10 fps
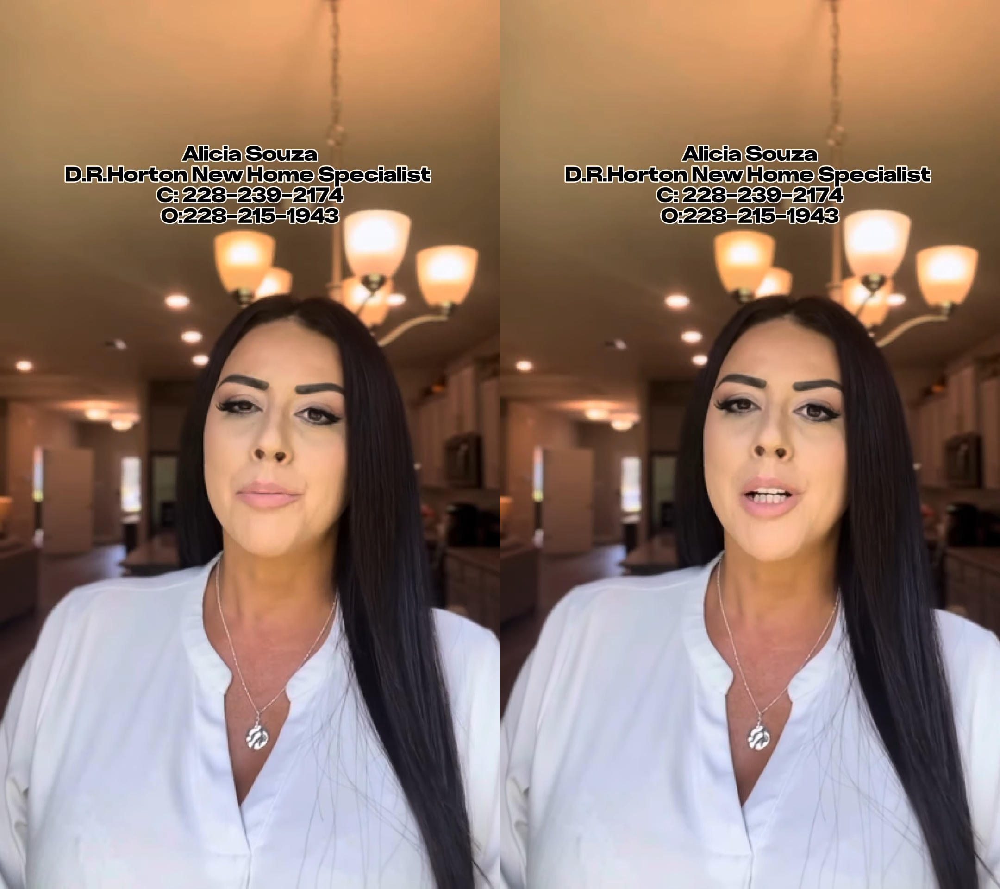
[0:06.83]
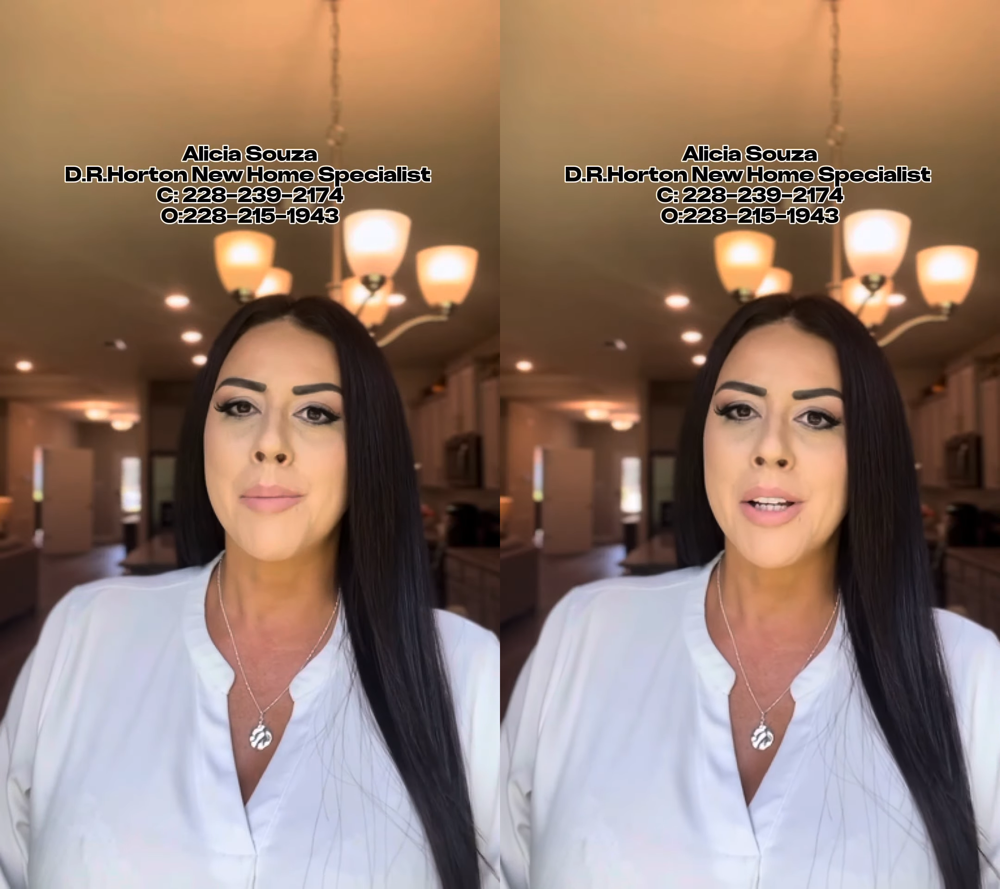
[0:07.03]

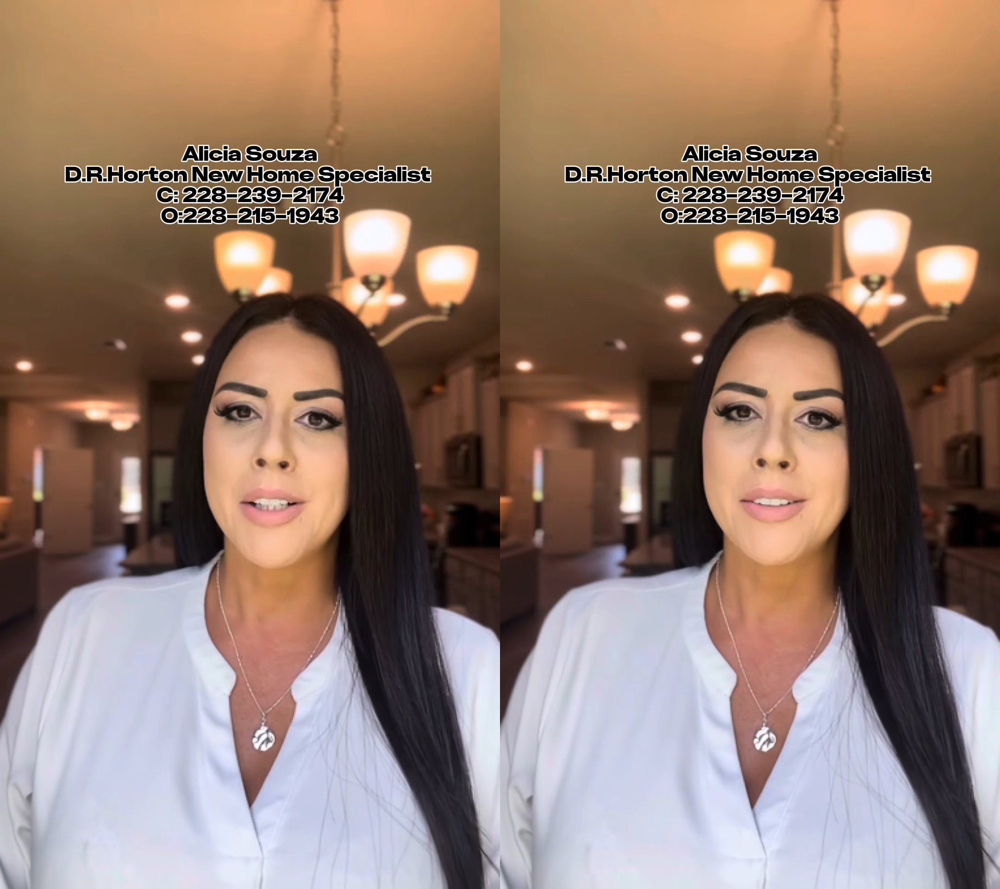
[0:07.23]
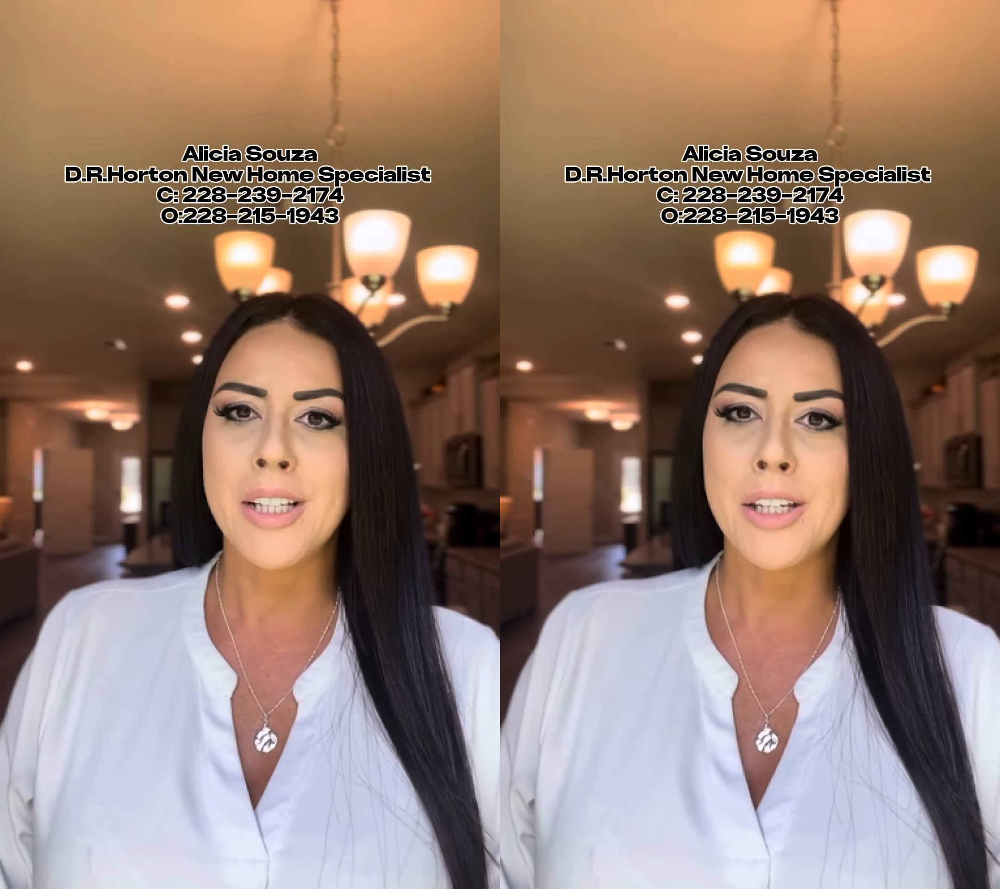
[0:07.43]
but I'm here to
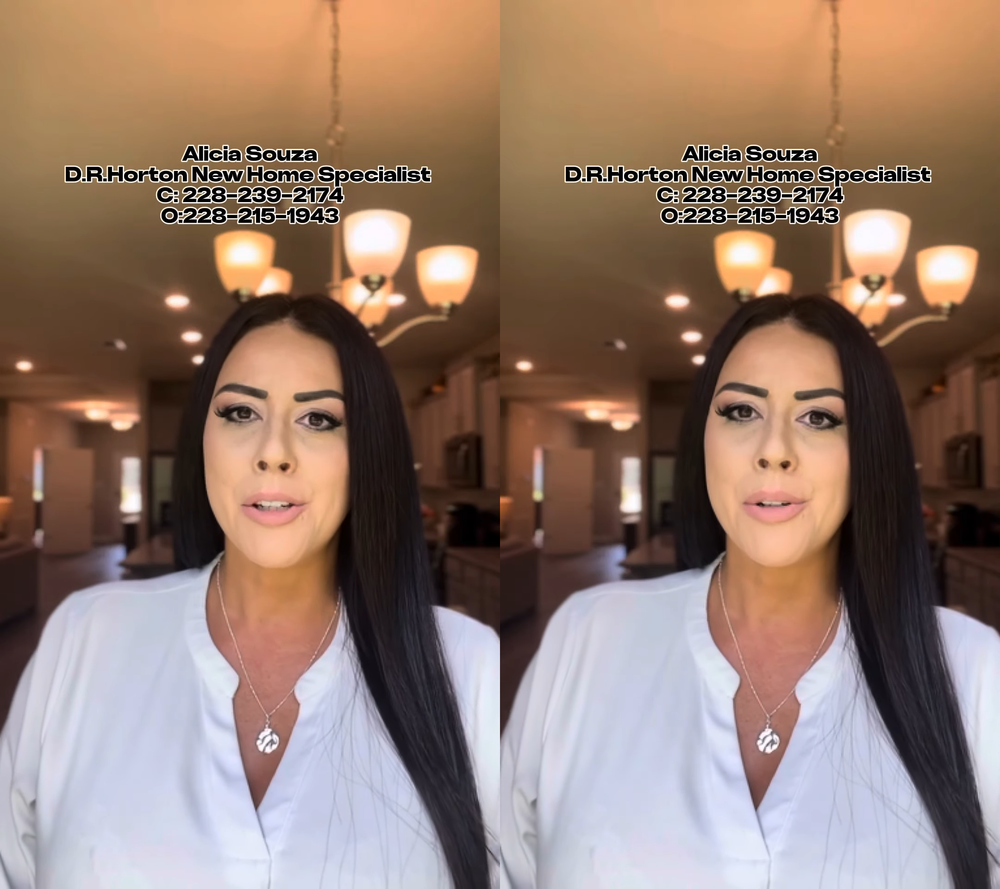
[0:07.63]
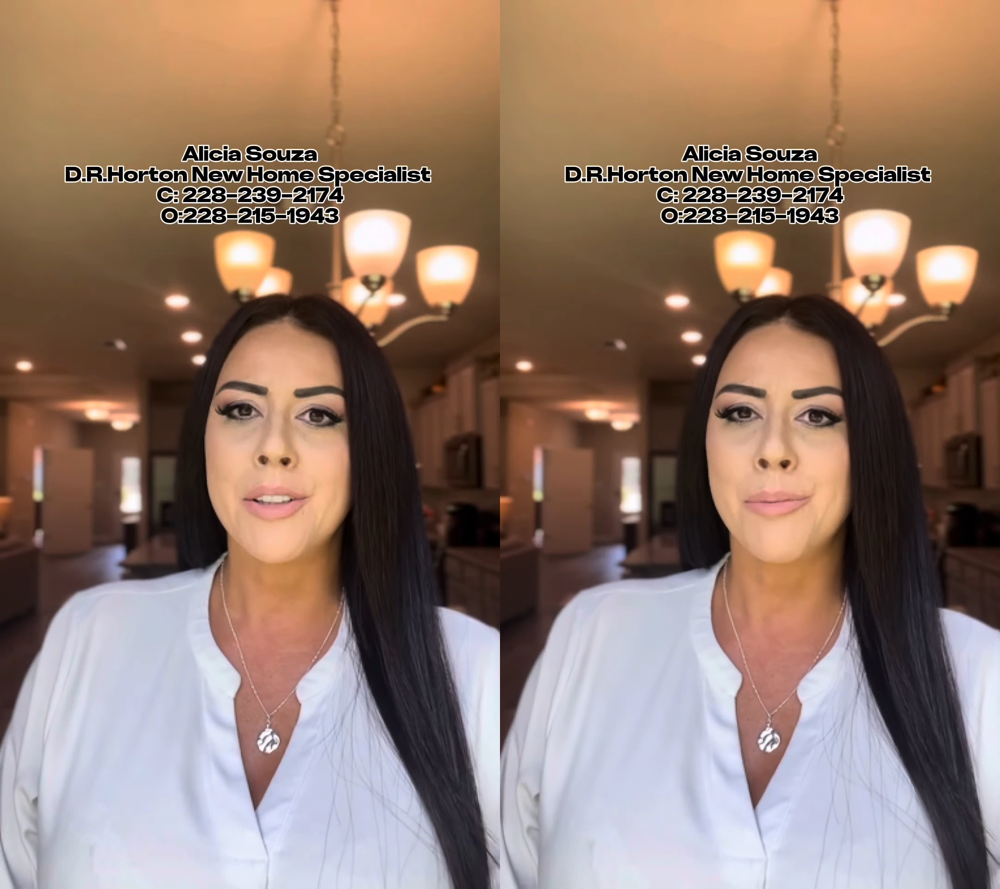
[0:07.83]
tell
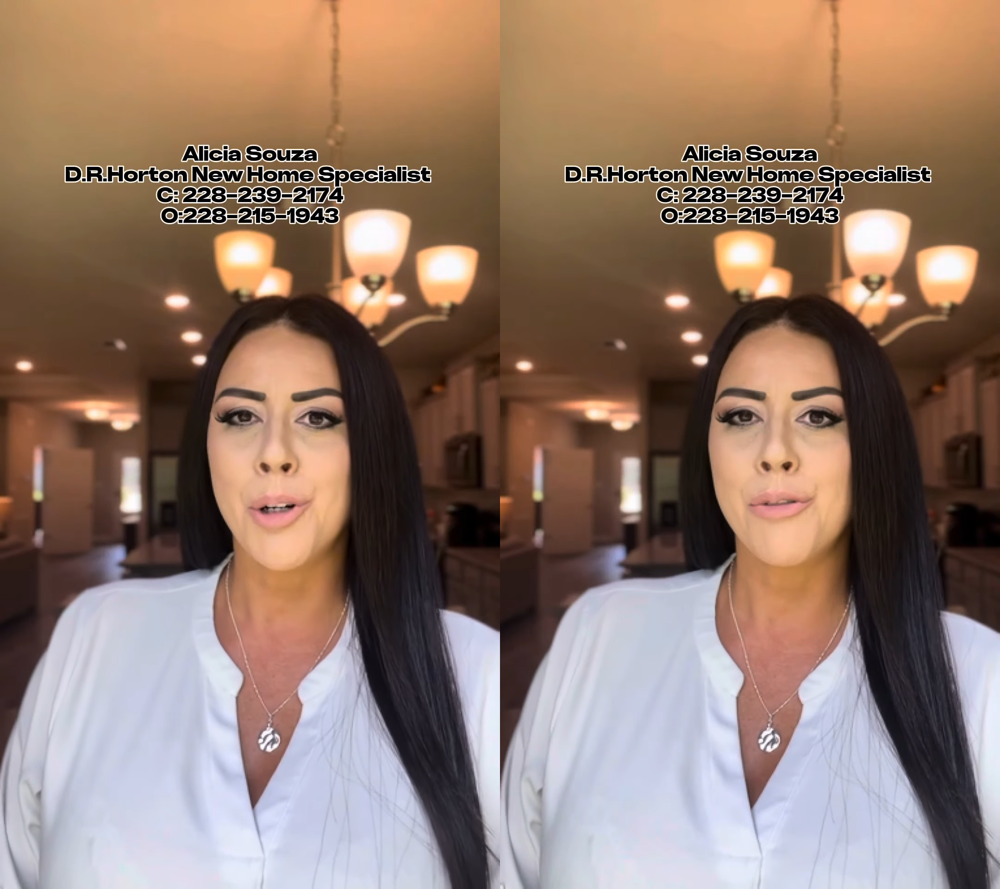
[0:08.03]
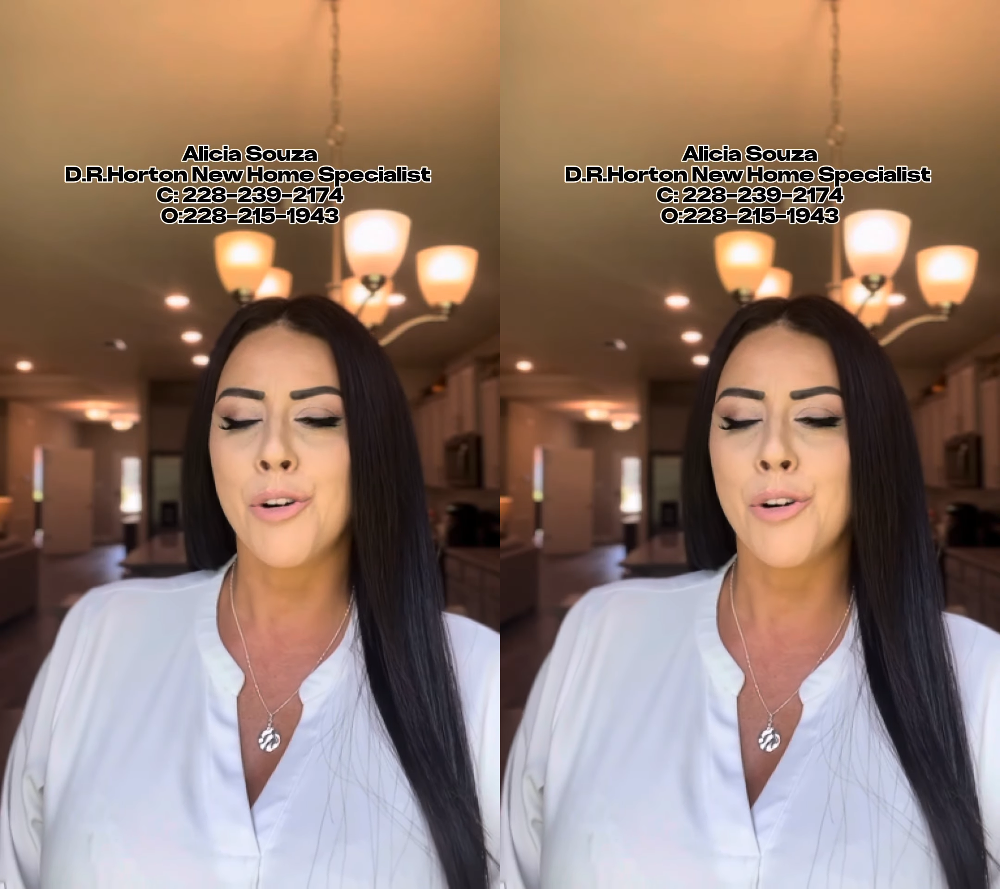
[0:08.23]
you it's more